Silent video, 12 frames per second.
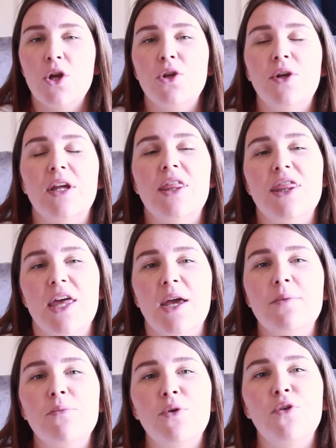you can
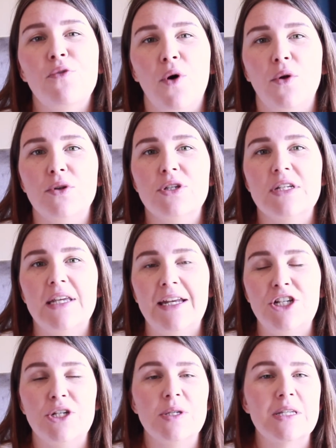then move on to
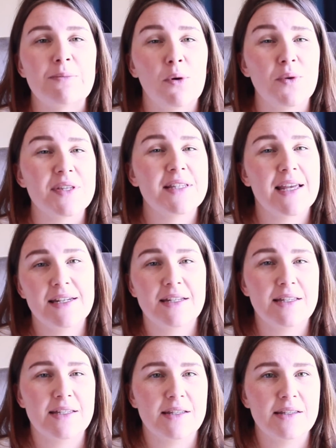teaching small
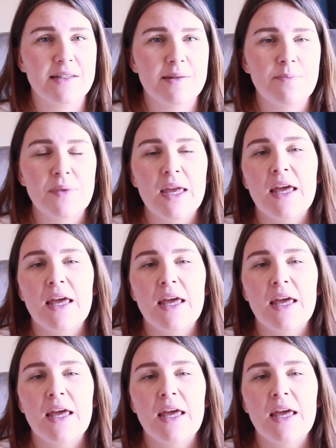sentences.